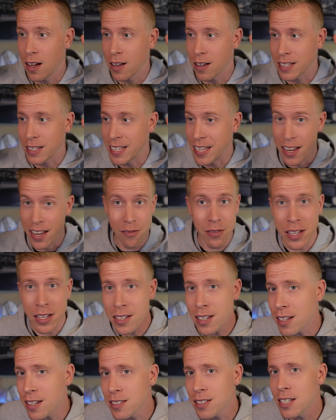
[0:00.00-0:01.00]

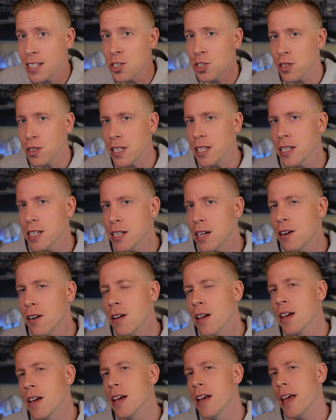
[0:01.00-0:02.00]
given, essentially.
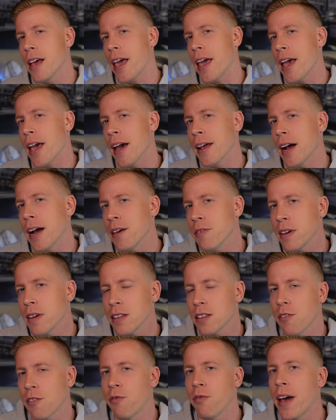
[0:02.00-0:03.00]
And I think
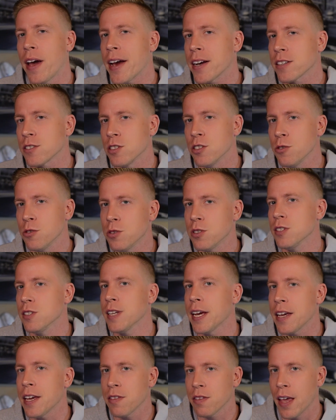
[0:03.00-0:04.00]
the facts do
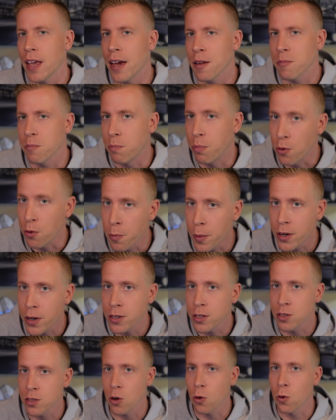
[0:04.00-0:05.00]
state that
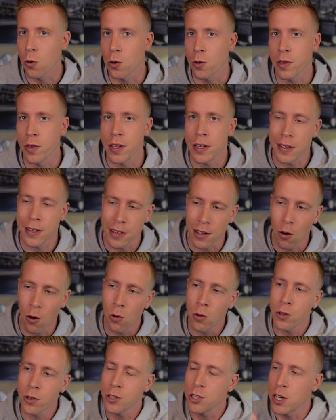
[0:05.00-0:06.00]
boomers or the
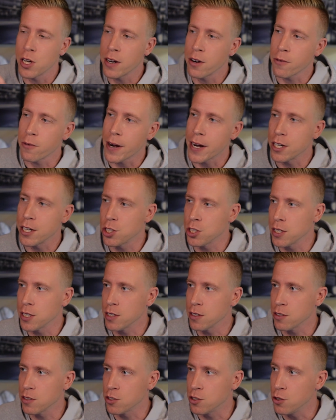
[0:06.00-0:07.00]
older
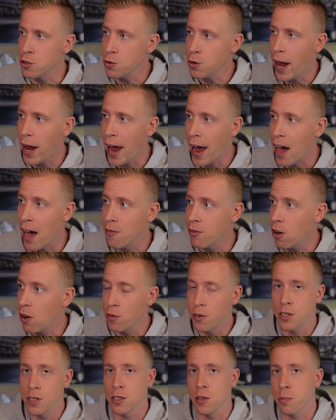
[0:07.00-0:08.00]
generations do have all
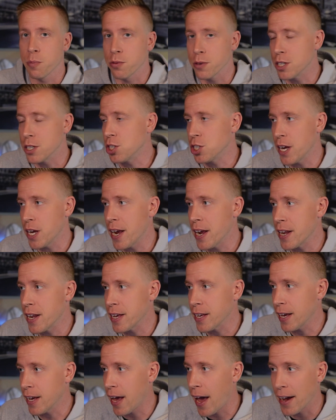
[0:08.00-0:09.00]
this
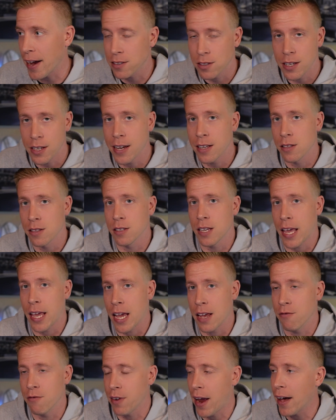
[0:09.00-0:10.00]
appreciating assets
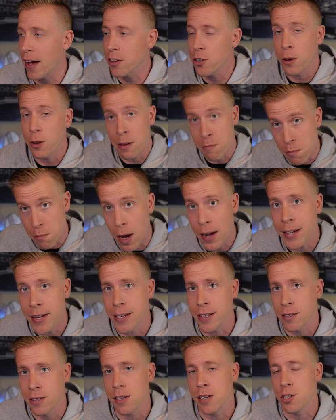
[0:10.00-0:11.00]
and value and money,
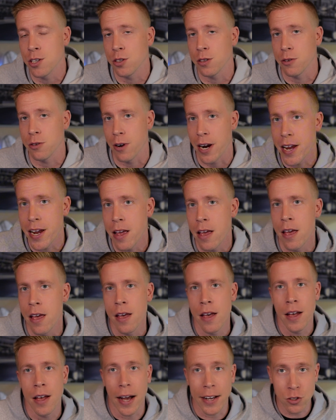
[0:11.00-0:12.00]
essentially, right?
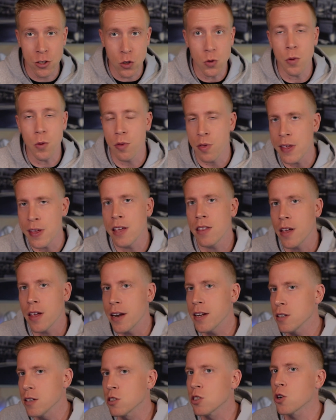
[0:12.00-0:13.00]
I do think
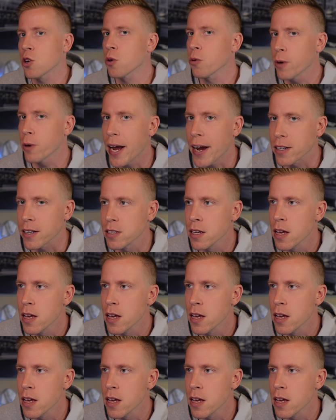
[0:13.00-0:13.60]
that is correct.